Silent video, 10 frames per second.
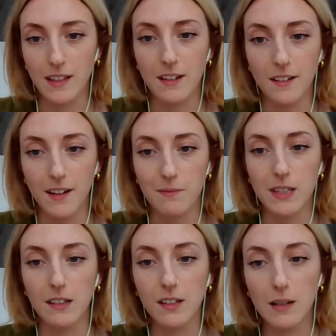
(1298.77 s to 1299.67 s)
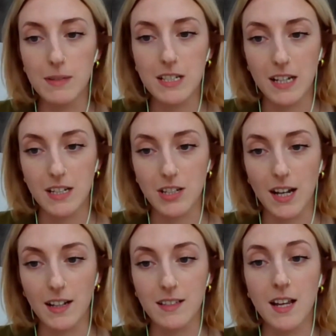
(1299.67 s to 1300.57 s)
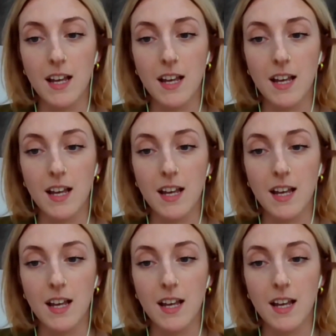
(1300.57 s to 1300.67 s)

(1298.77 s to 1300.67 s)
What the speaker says: in line with the Climate Change Act,